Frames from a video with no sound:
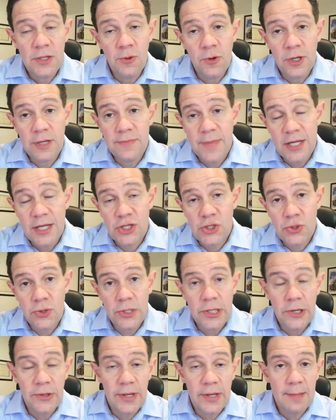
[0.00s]
You want to make sure
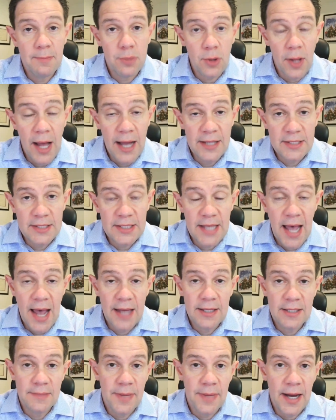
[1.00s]
you don't get
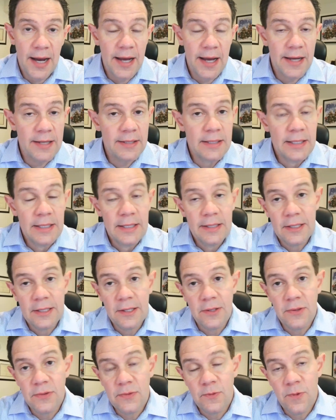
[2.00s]
blindsided by you
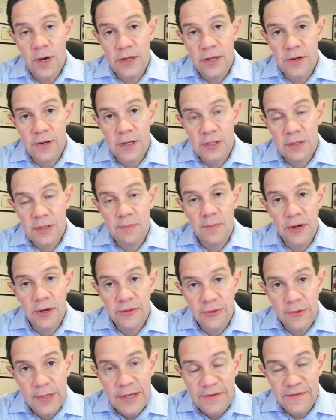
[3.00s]
know whether it's a
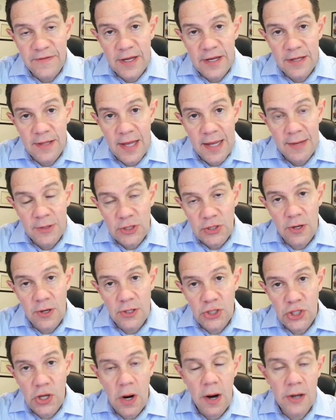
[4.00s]
monthly fee they
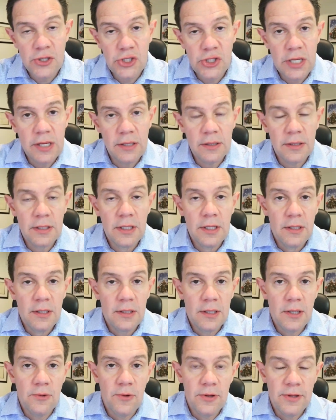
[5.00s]
start charging,
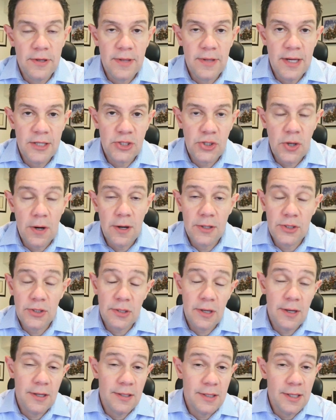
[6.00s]
you know whether they charge
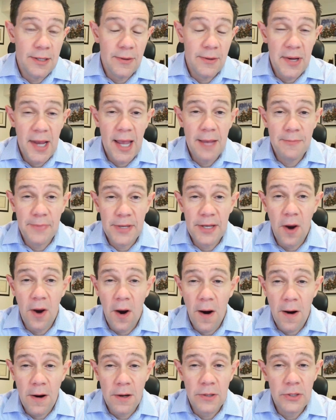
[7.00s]
you know
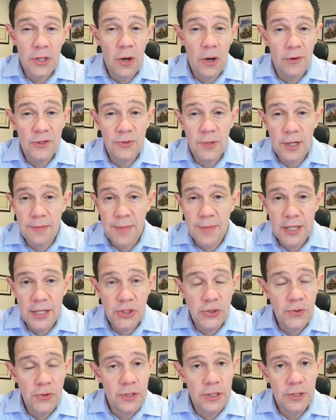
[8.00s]
APR. You always want to make
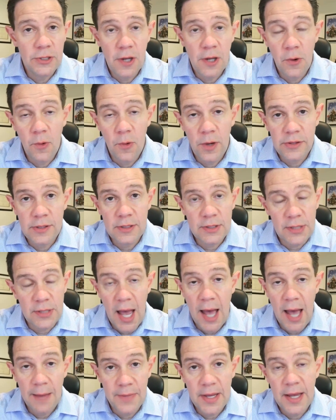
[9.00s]
sure you know what the
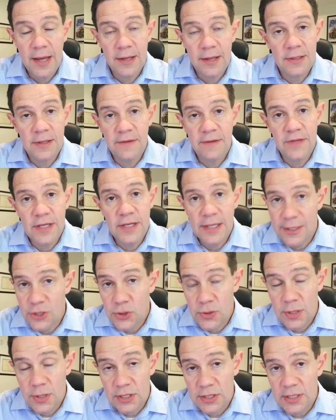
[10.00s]
top end of the
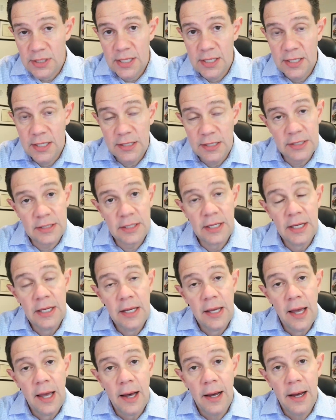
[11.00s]
interest is,
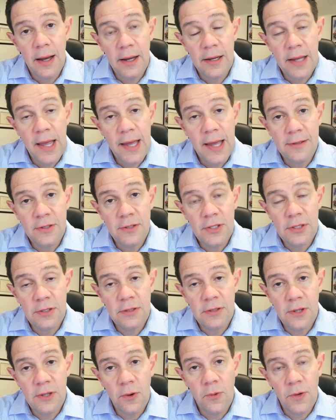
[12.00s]
uh, and
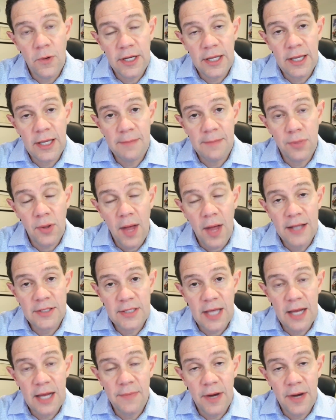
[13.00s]
you don't want to get
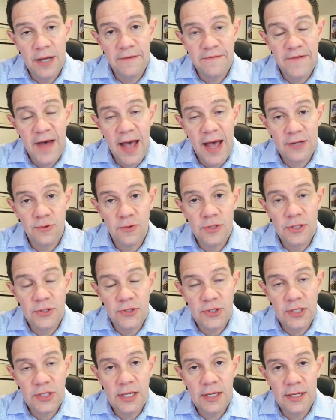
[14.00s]
blindsided by the fact where you
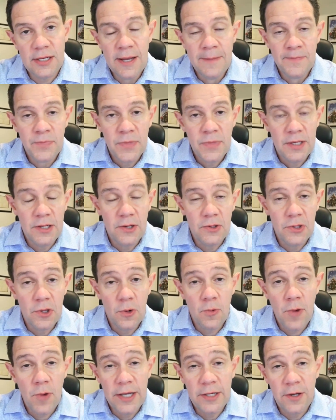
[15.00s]
see you know
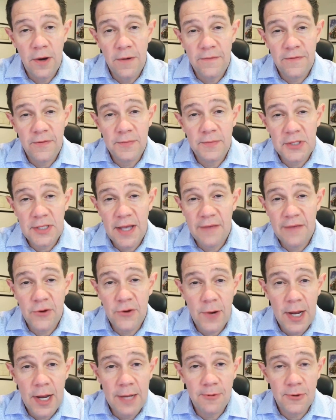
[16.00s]
your rate go from seven
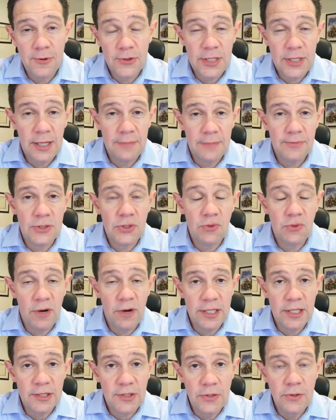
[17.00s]
or eight percent up to
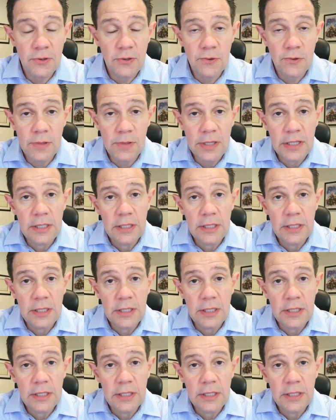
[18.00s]
twenty two,